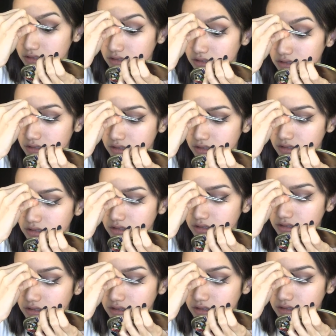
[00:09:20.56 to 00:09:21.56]

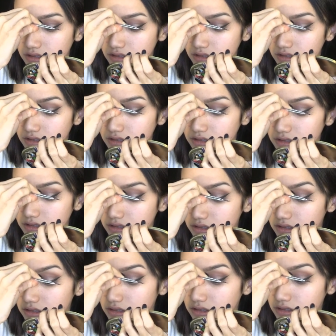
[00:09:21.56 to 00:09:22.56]

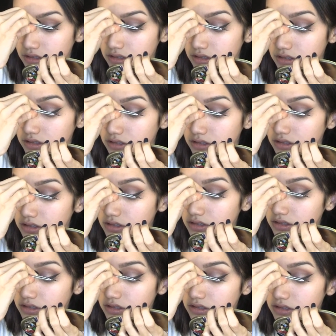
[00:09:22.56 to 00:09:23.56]

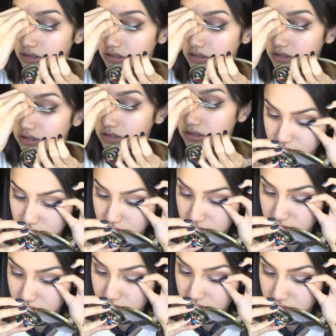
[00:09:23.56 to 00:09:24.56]

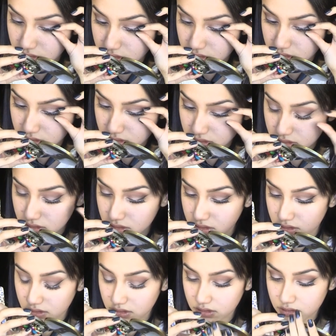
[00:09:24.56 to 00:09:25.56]

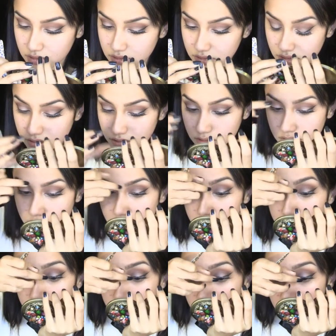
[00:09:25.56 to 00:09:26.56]

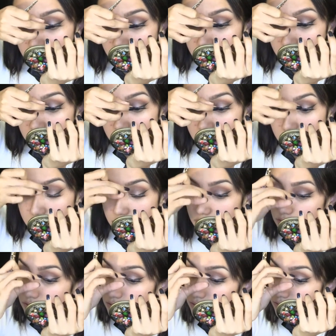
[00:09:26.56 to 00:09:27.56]

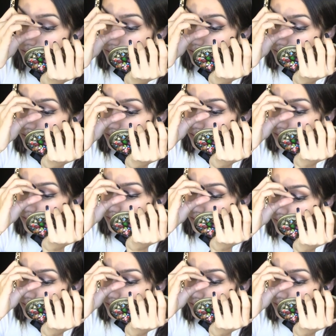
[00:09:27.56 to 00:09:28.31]
(silence)